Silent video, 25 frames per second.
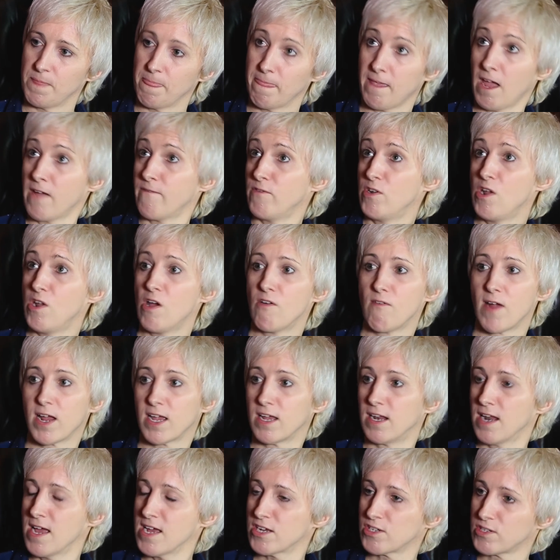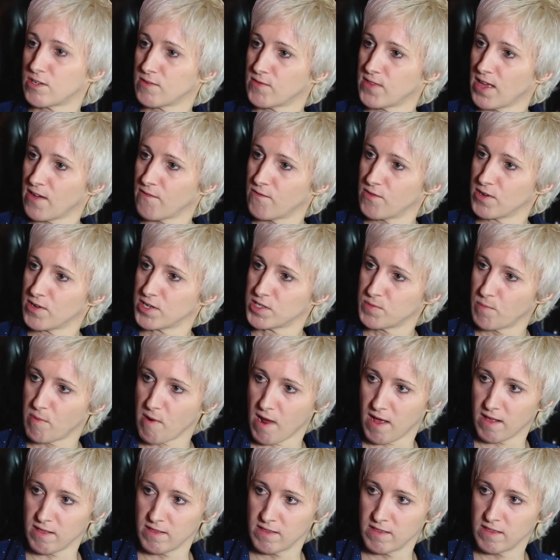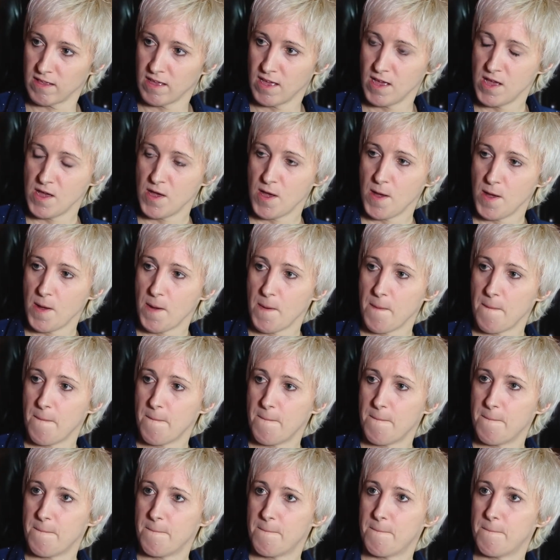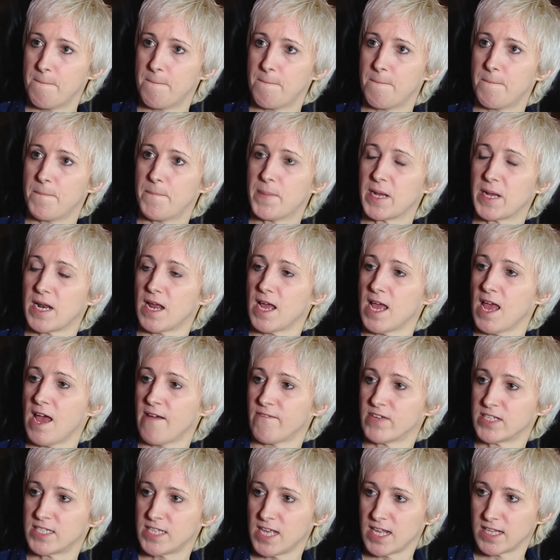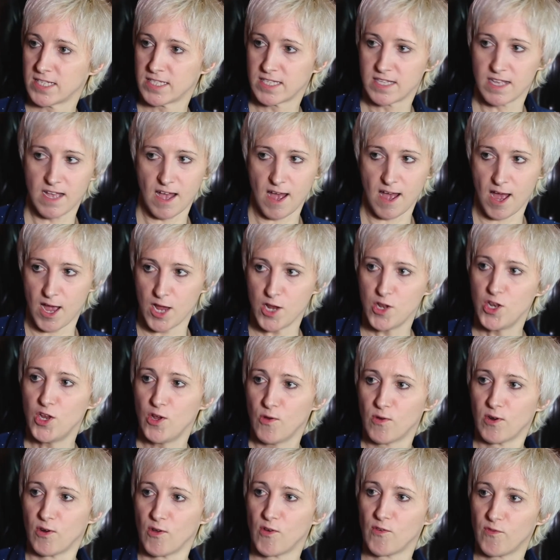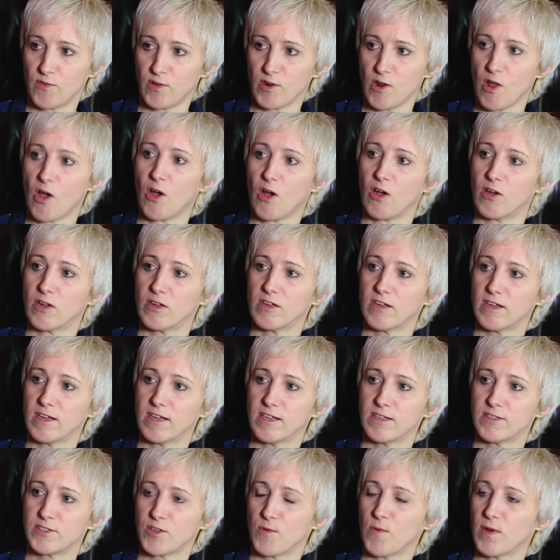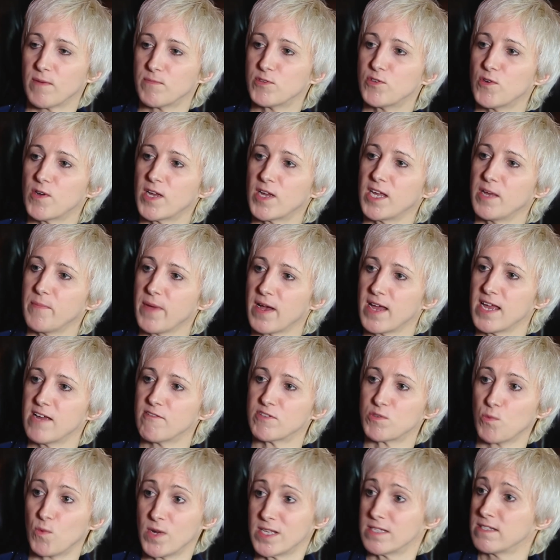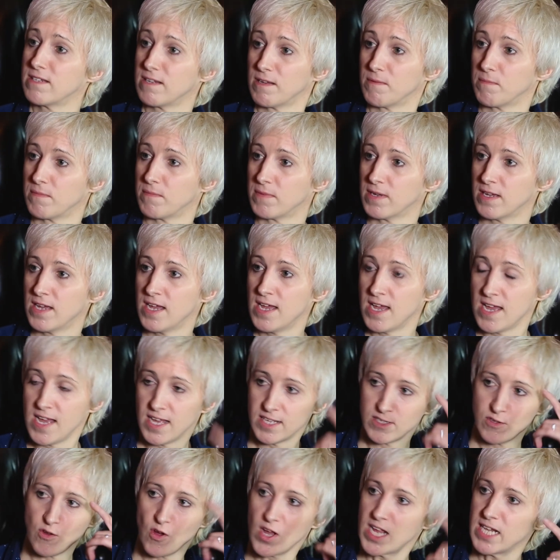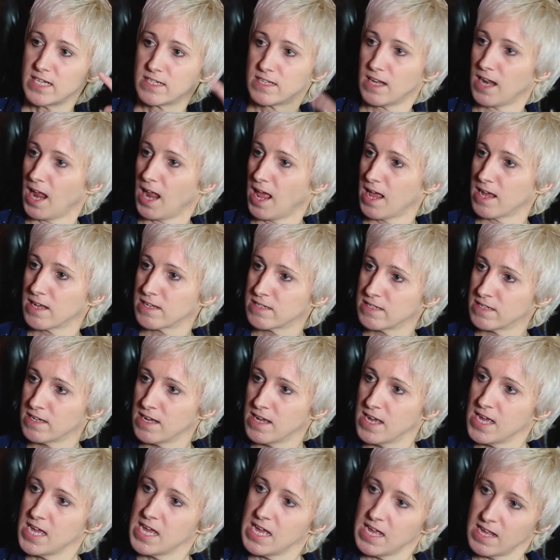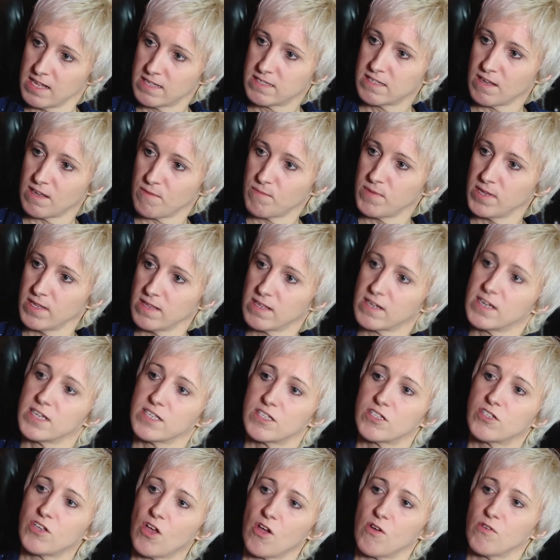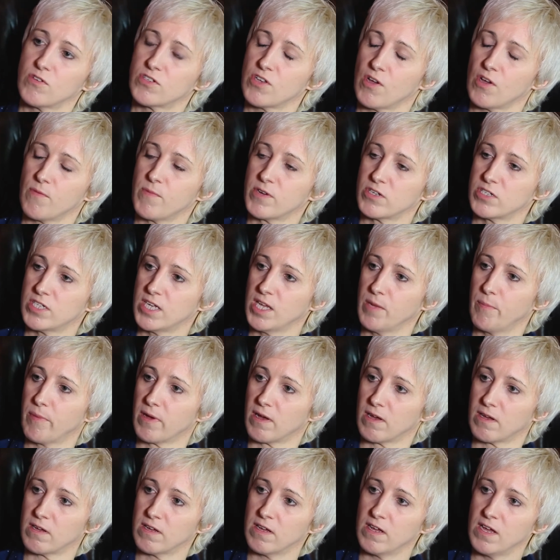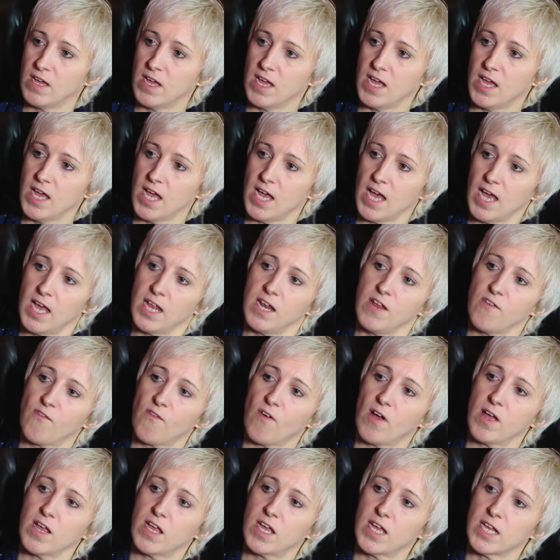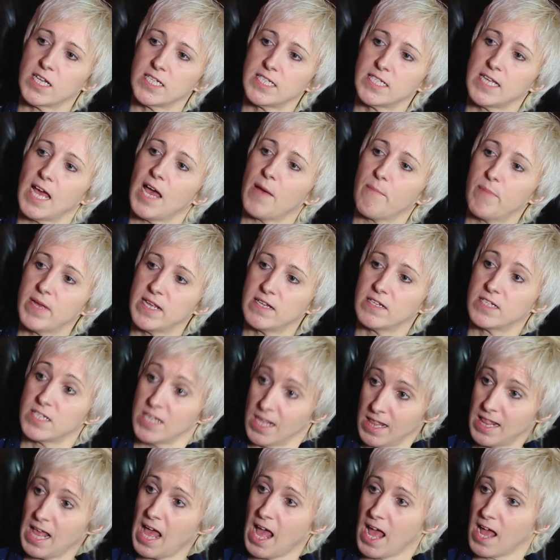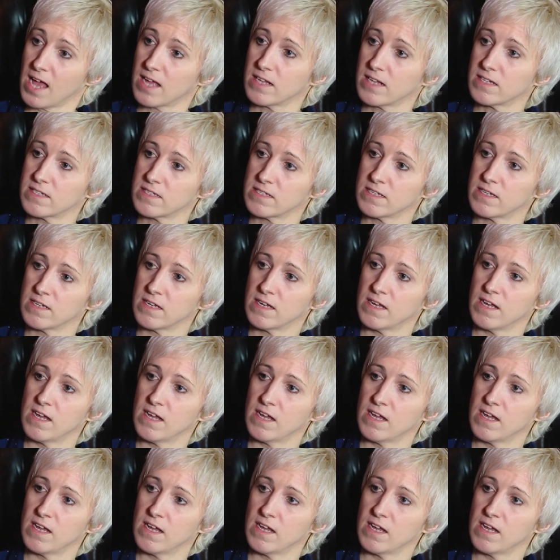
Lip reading: I have no recollection of that first breath, but I have a sense that I knew an awful lot. So what I'm talking about here is wisdom. It's not intellect. It's something that is so, so much deeper. And if I can tap into that